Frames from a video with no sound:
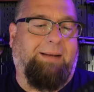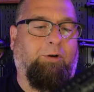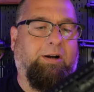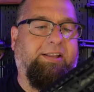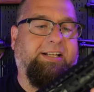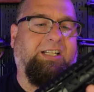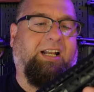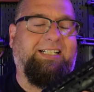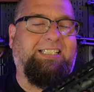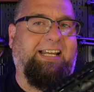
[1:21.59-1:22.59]
I'm running this at
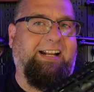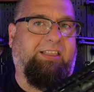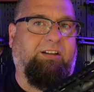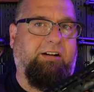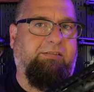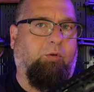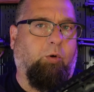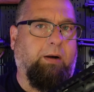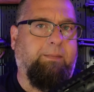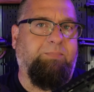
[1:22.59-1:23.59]
like setting
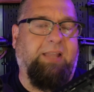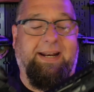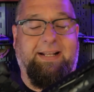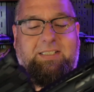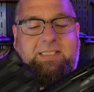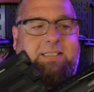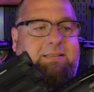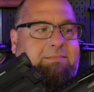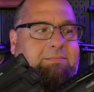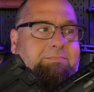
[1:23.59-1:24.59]
34 and it's